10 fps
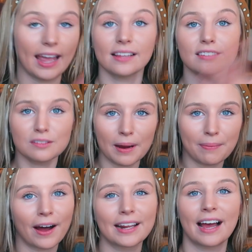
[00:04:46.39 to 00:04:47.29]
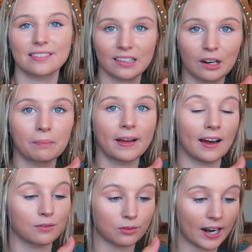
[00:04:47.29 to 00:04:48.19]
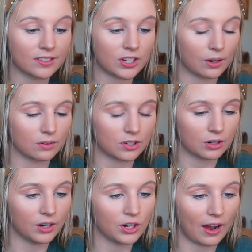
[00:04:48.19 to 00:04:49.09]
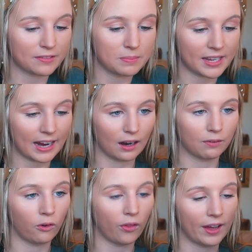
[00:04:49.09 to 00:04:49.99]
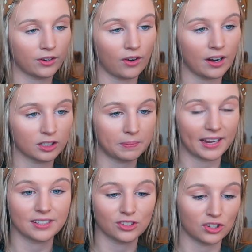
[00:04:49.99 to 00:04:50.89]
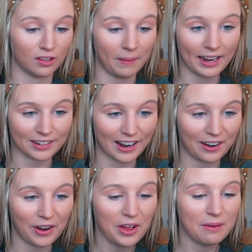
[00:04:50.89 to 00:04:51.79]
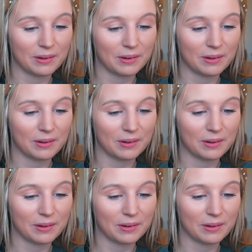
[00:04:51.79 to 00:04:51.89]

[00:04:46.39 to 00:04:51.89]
and since my body has a little bit of red tone to it, you have to be careful that you're not just paying attention to the background,